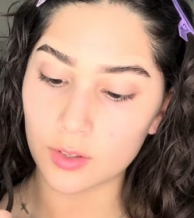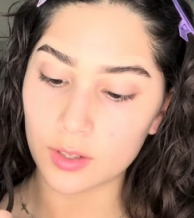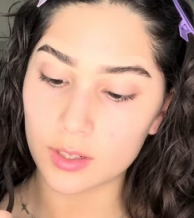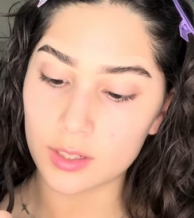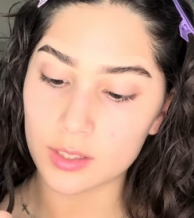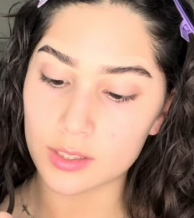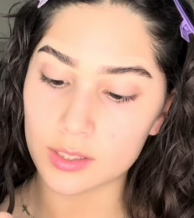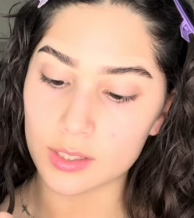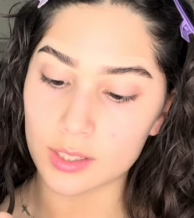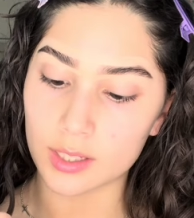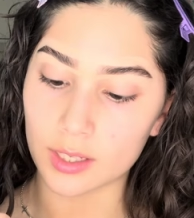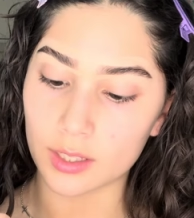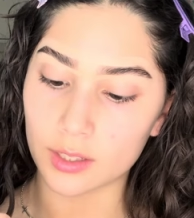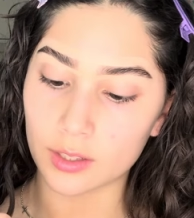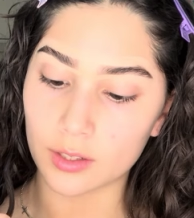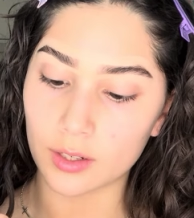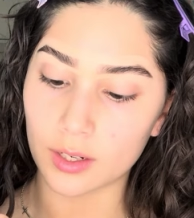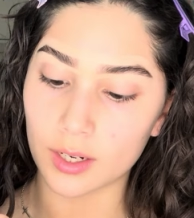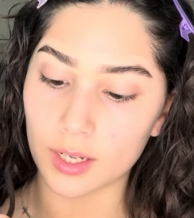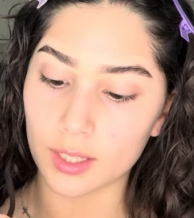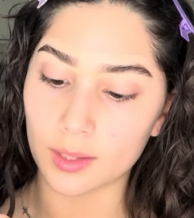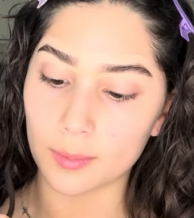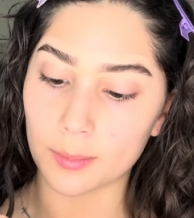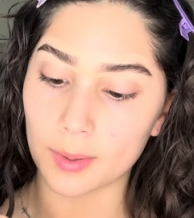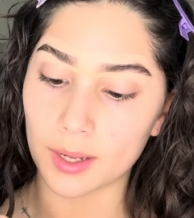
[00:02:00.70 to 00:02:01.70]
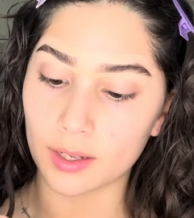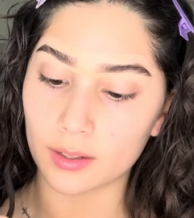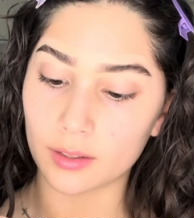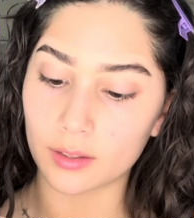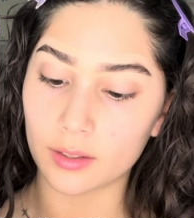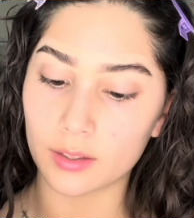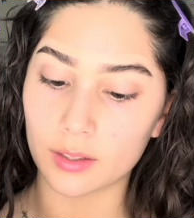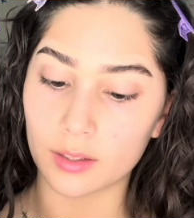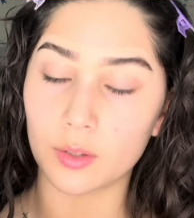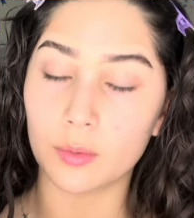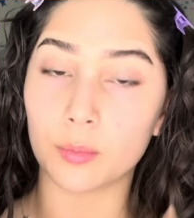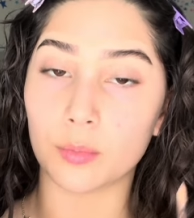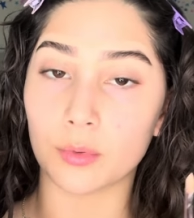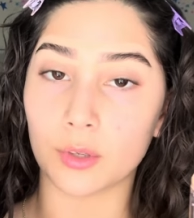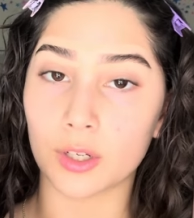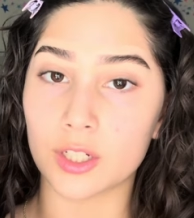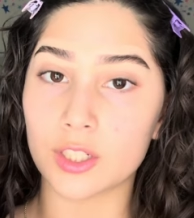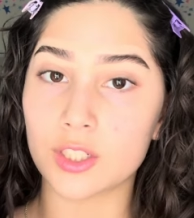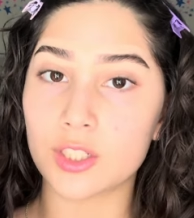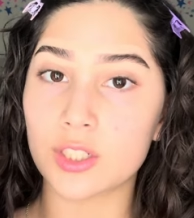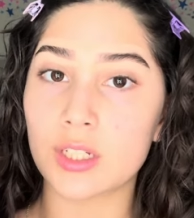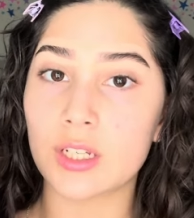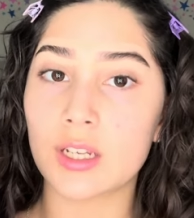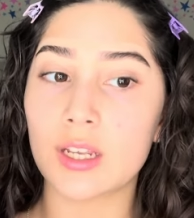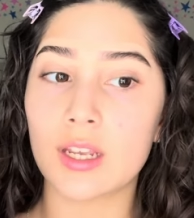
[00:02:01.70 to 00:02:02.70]
concealer at the back of the
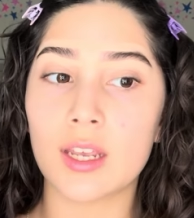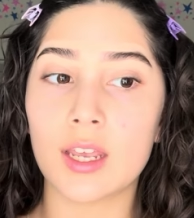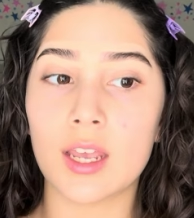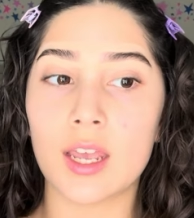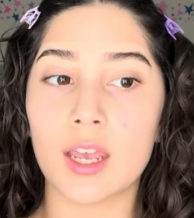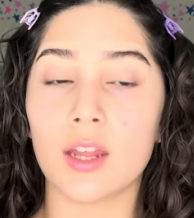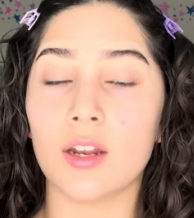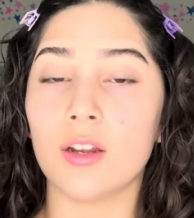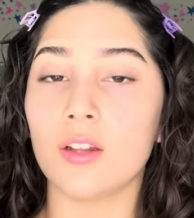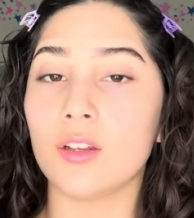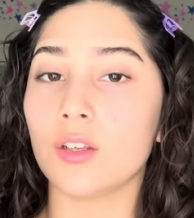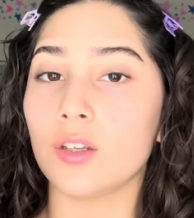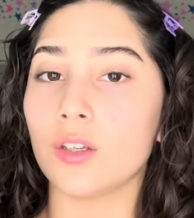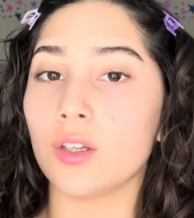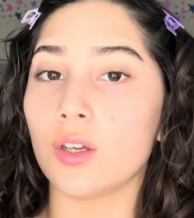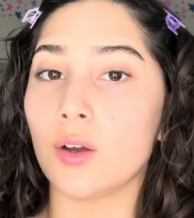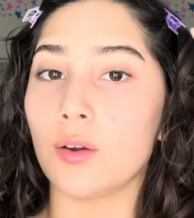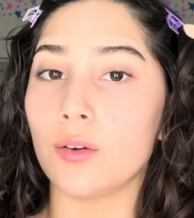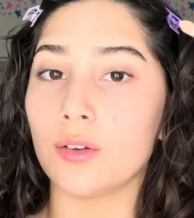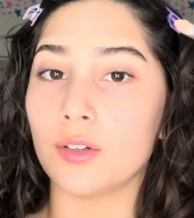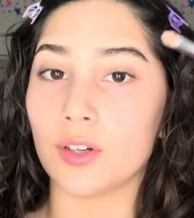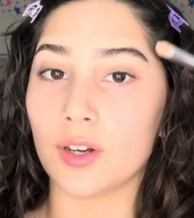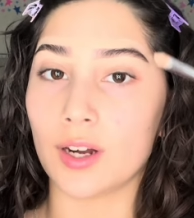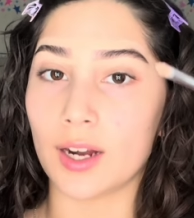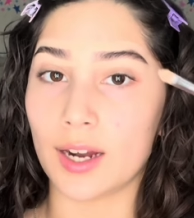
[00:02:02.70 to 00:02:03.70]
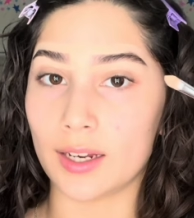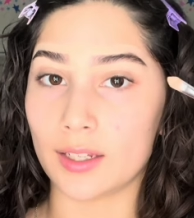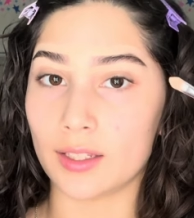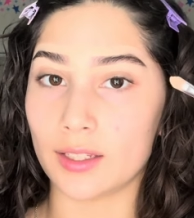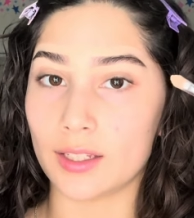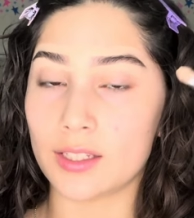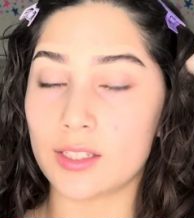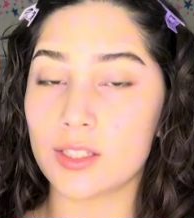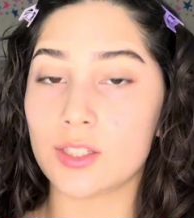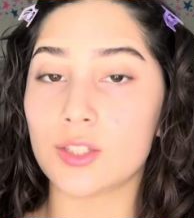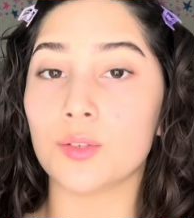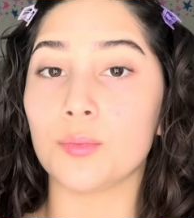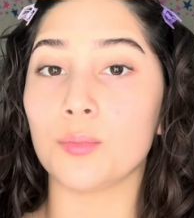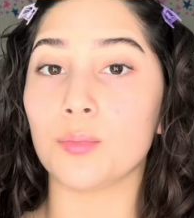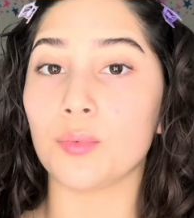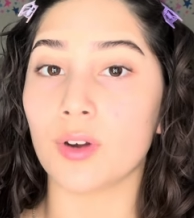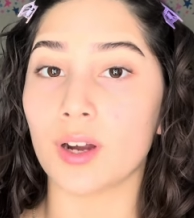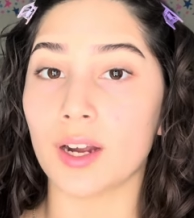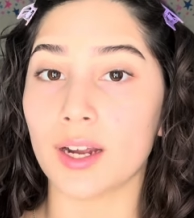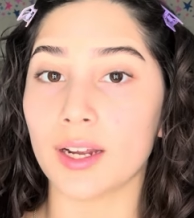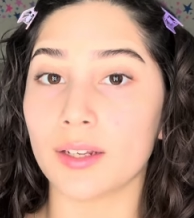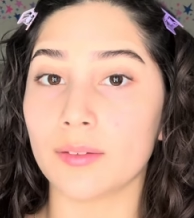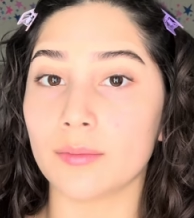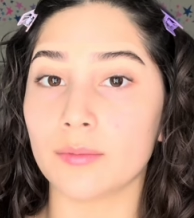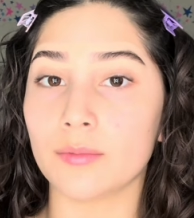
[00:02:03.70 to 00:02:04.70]
brush, and you can go on your eyelids to
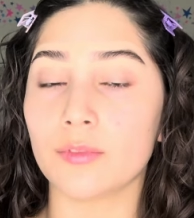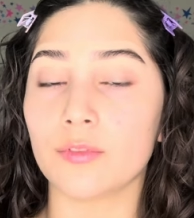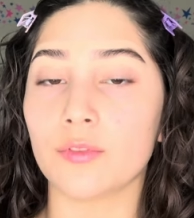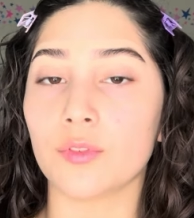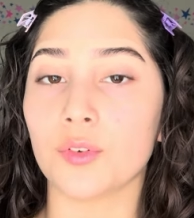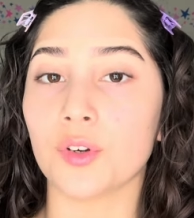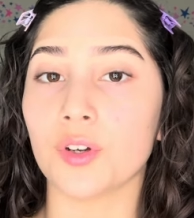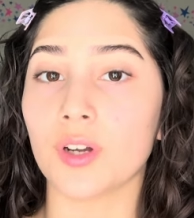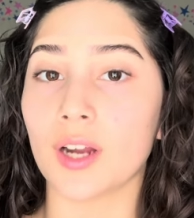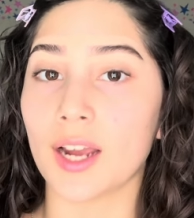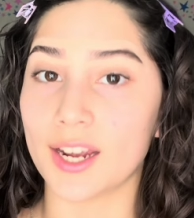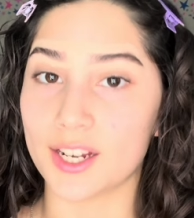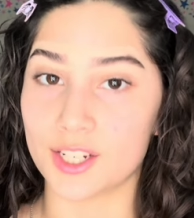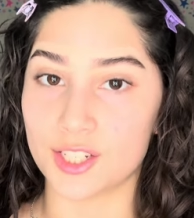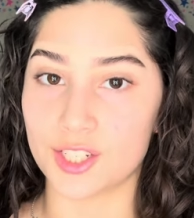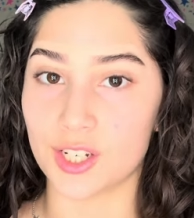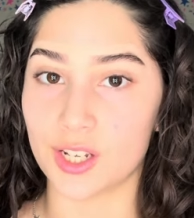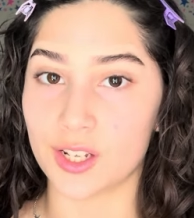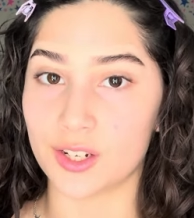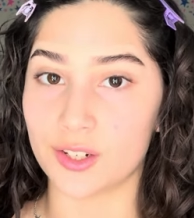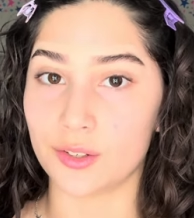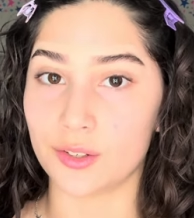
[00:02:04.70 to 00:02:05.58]
prime for eyeshadow.